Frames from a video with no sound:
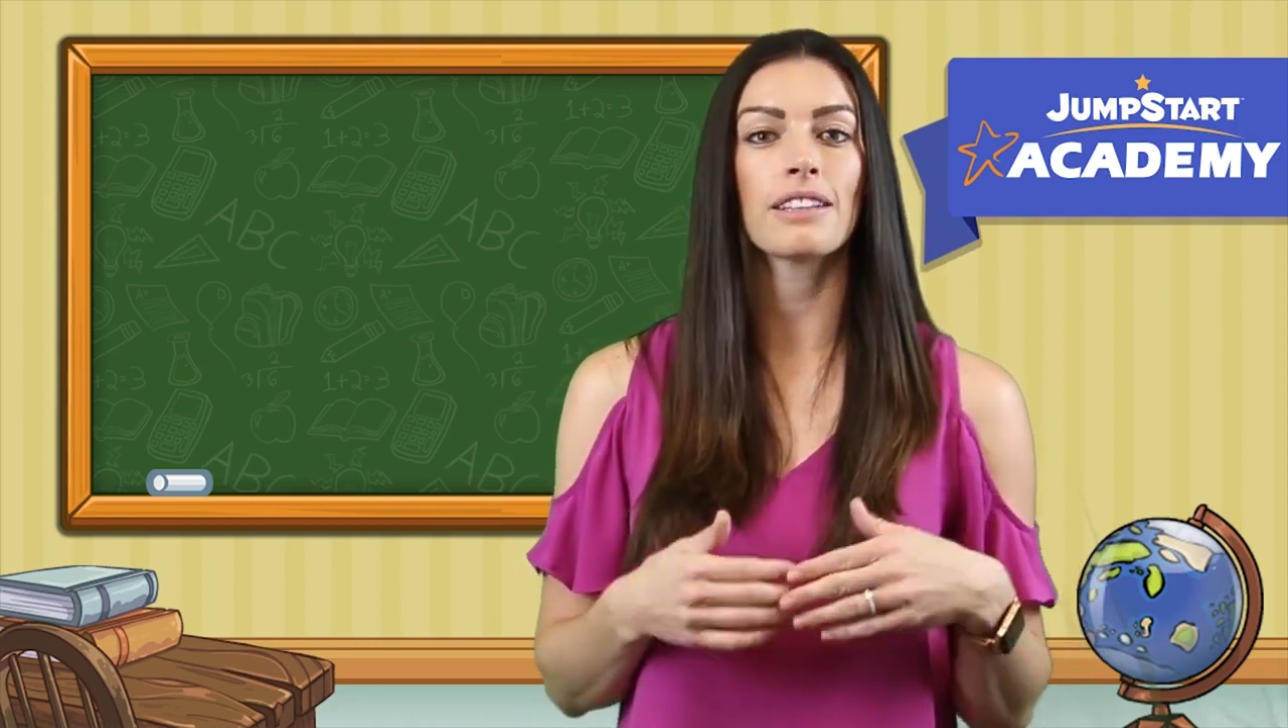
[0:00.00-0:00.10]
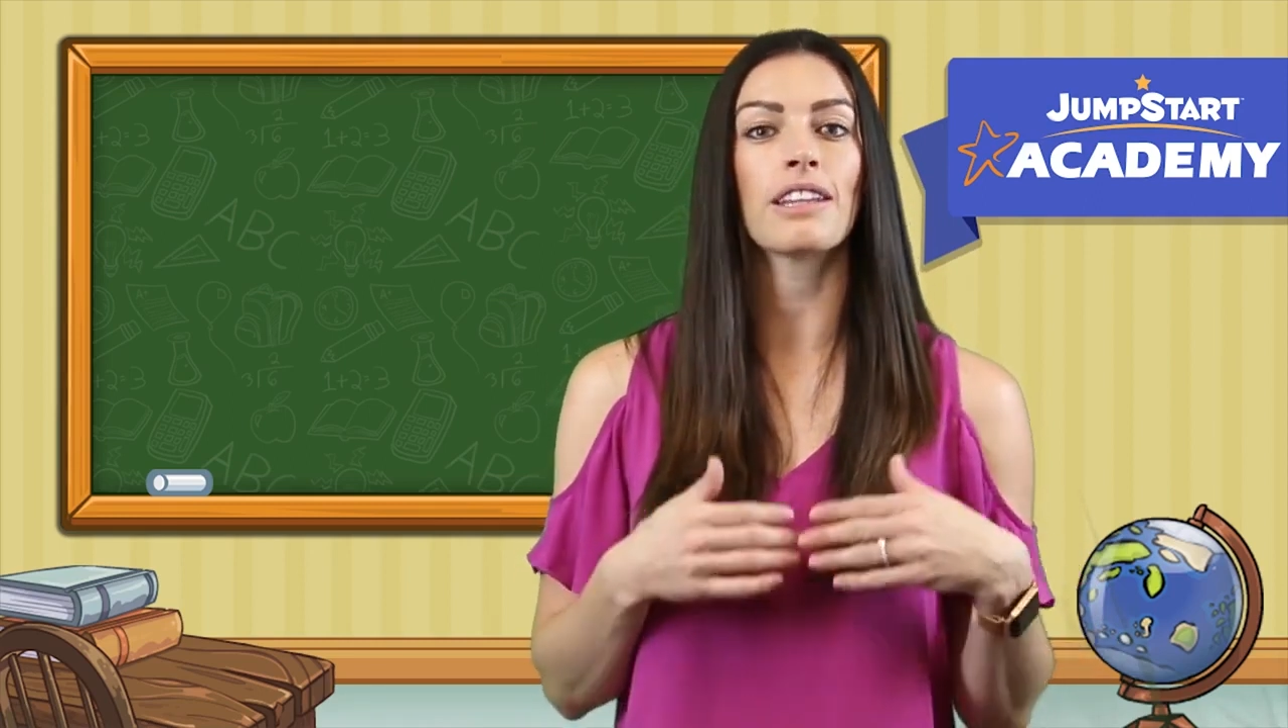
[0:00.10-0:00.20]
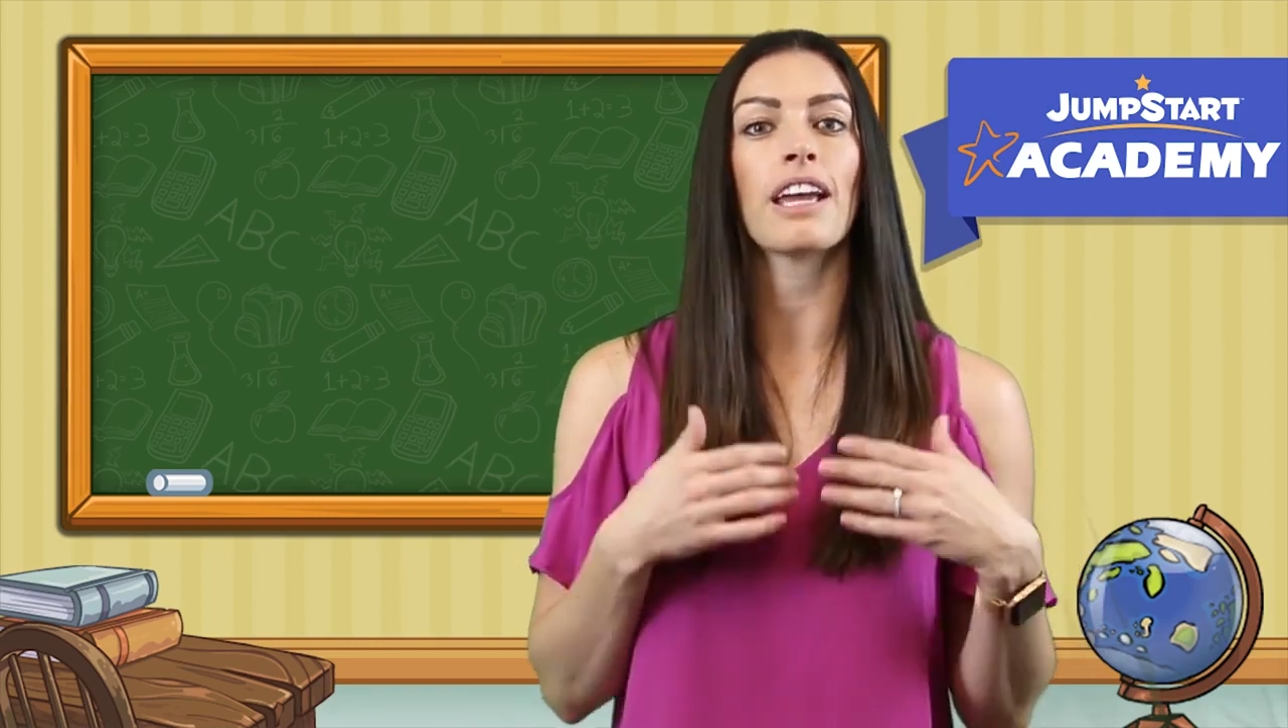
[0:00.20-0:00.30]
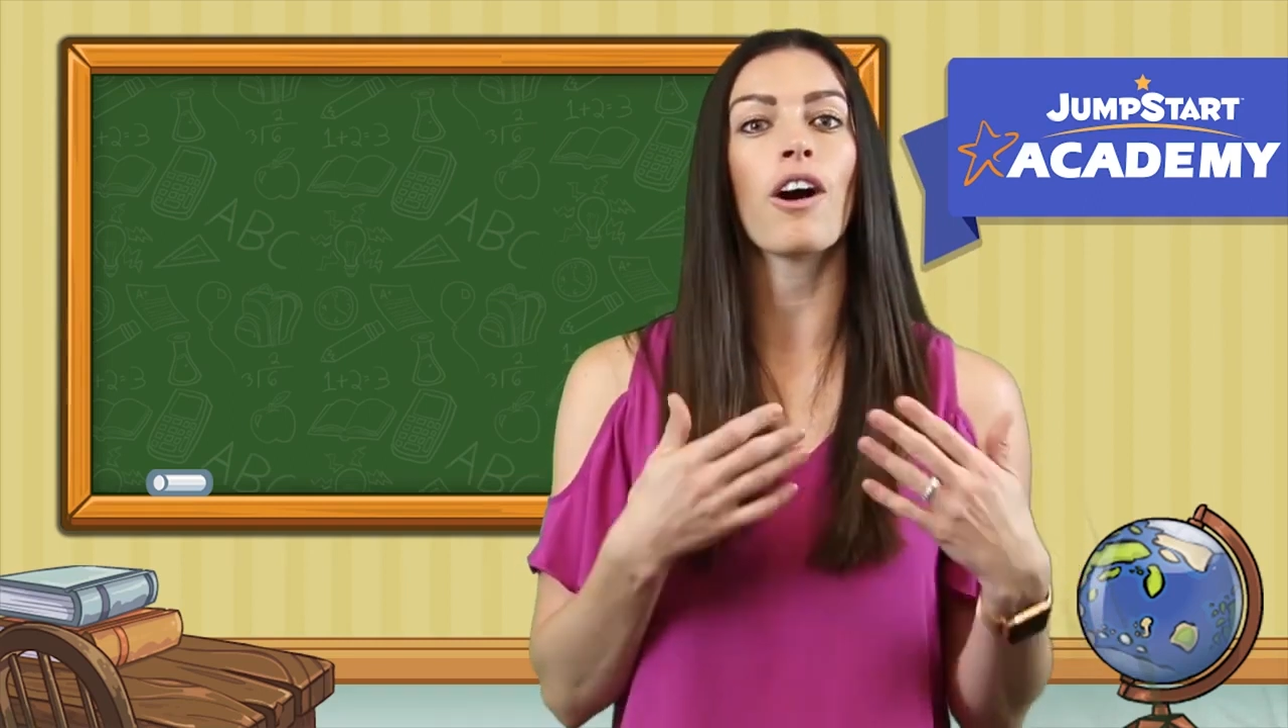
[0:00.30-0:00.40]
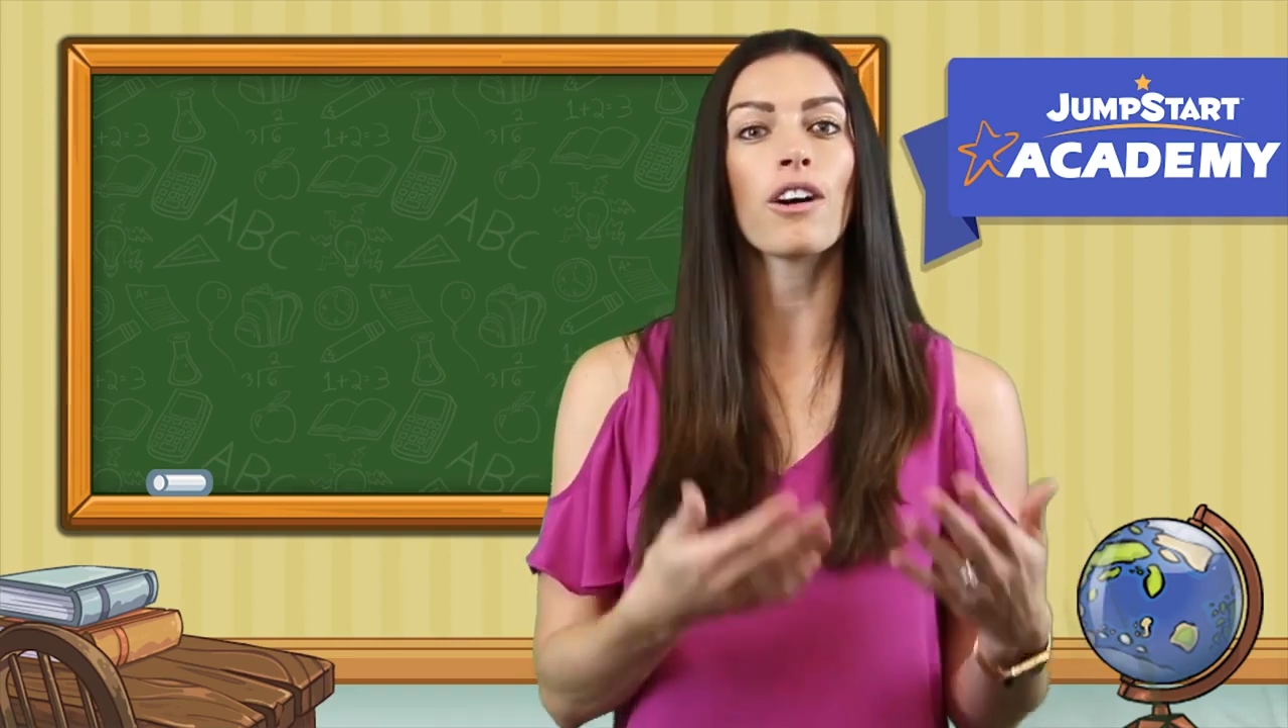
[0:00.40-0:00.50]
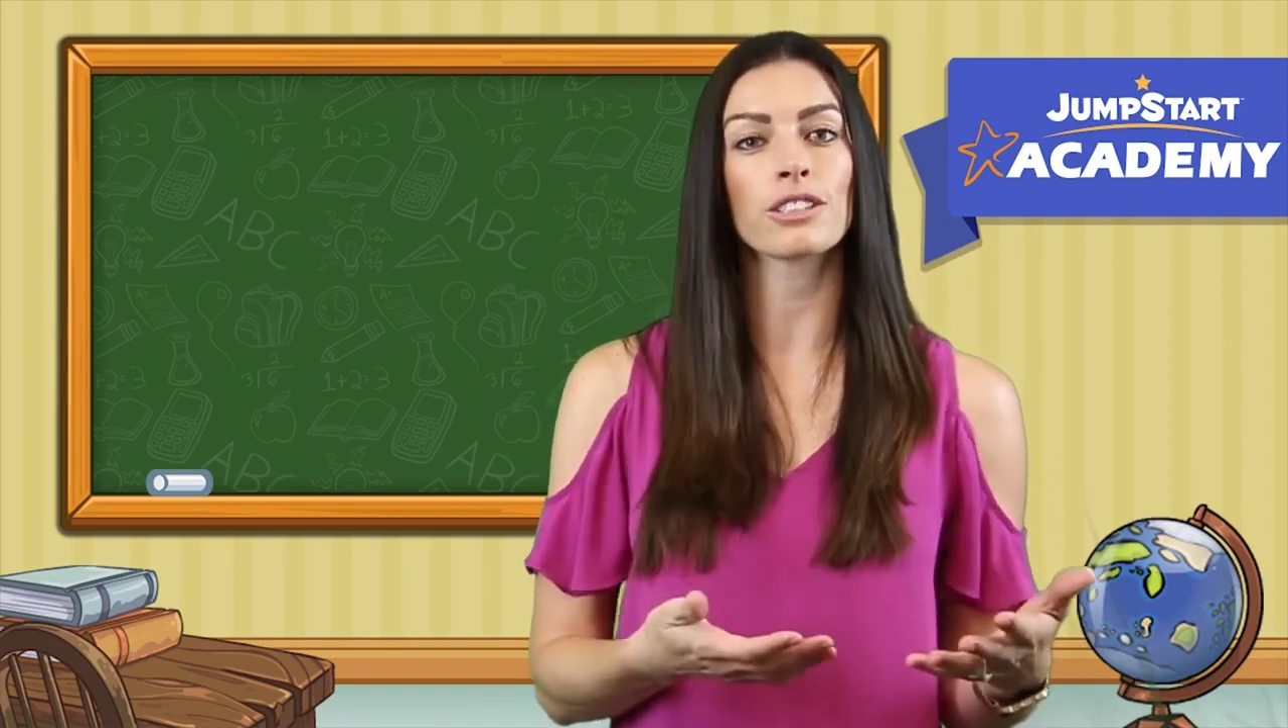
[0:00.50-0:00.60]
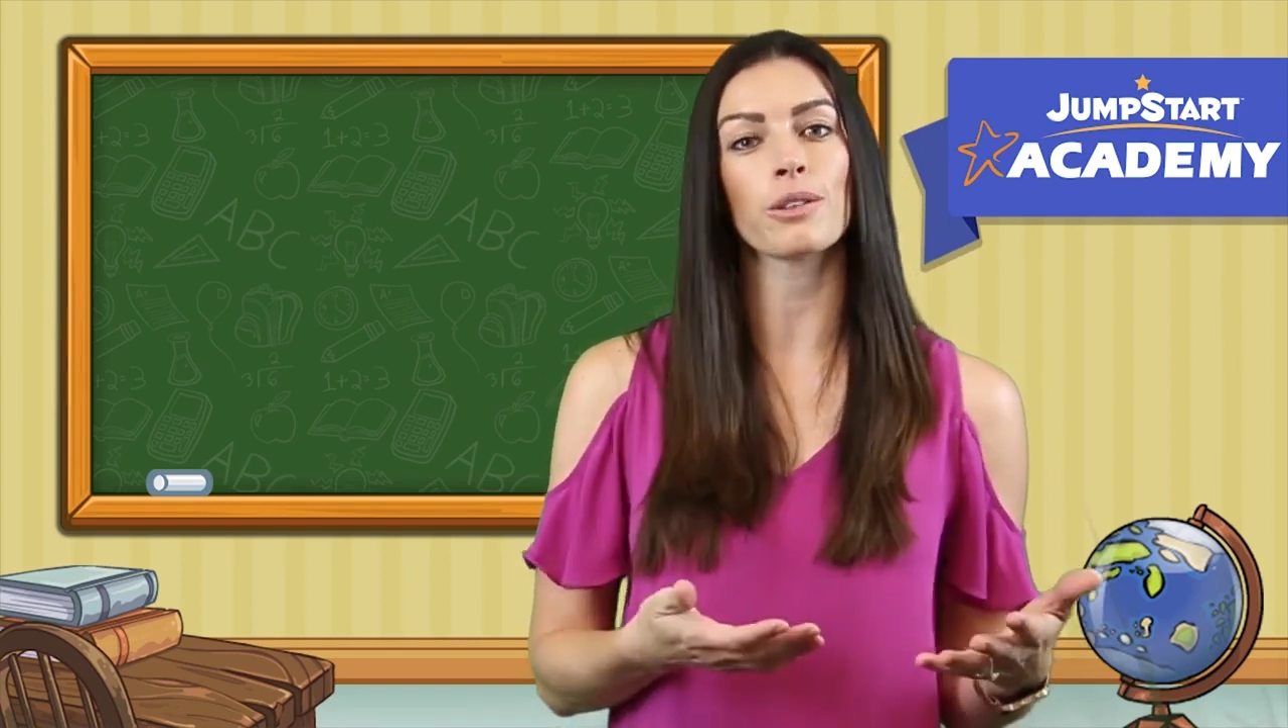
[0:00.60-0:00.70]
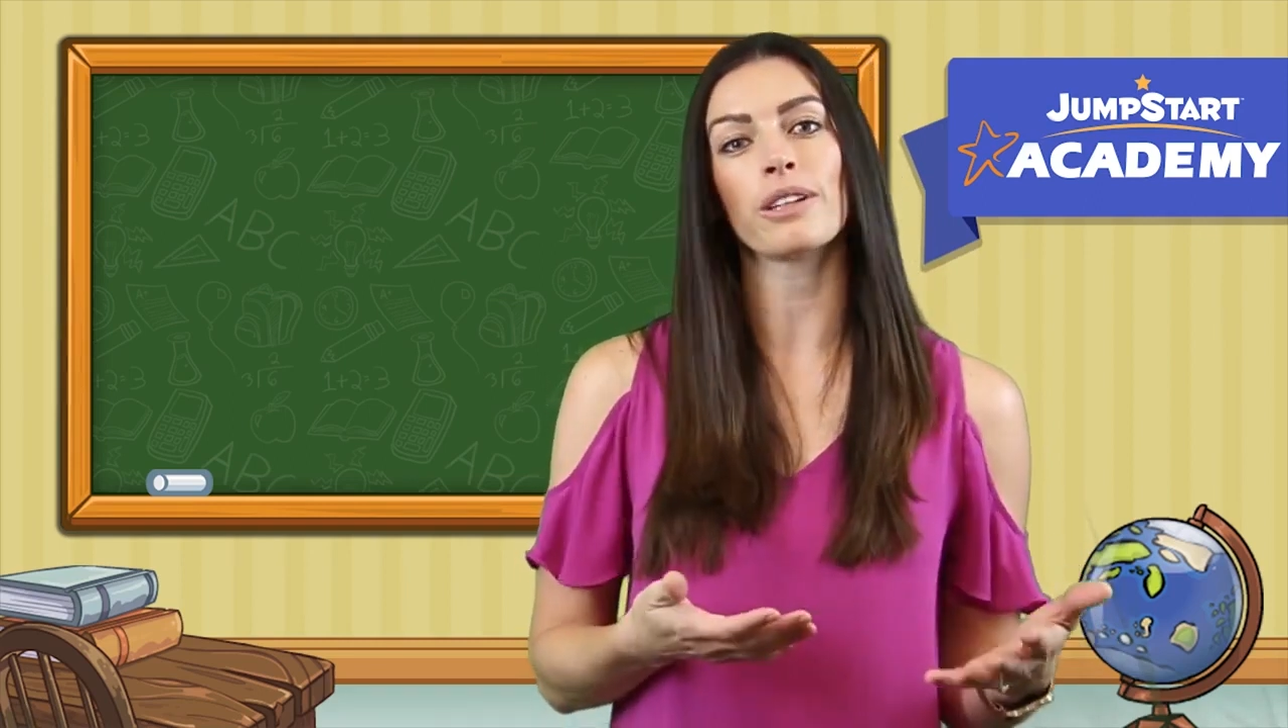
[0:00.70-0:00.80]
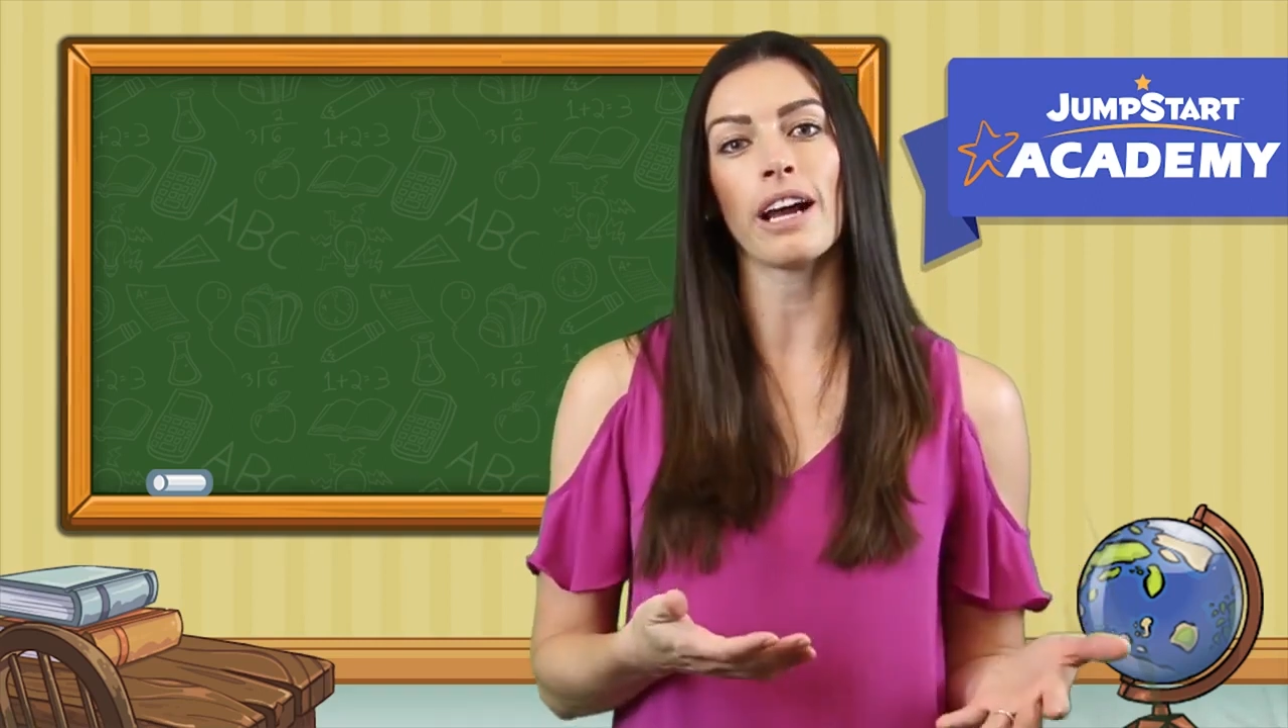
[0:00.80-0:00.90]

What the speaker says: they also are